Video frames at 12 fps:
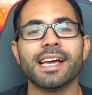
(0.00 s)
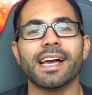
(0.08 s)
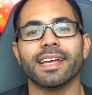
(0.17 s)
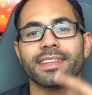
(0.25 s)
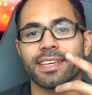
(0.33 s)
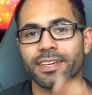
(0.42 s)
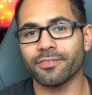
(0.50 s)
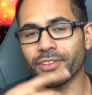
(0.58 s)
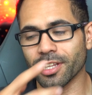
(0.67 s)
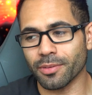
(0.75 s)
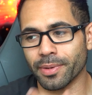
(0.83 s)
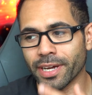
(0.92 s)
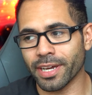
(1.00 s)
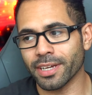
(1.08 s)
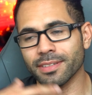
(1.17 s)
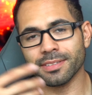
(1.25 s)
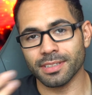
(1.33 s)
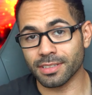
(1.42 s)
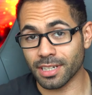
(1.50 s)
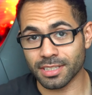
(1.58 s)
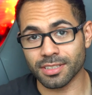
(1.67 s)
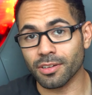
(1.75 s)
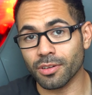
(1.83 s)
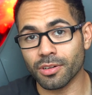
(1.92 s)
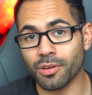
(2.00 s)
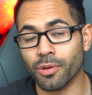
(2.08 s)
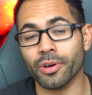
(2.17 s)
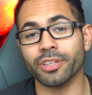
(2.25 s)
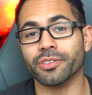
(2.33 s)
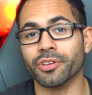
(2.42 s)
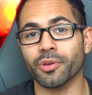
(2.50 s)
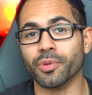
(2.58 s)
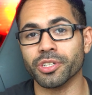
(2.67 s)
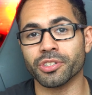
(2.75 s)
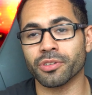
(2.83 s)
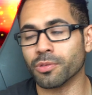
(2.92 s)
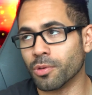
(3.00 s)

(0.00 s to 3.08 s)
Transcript: and then followed by the toss a coin to your witcher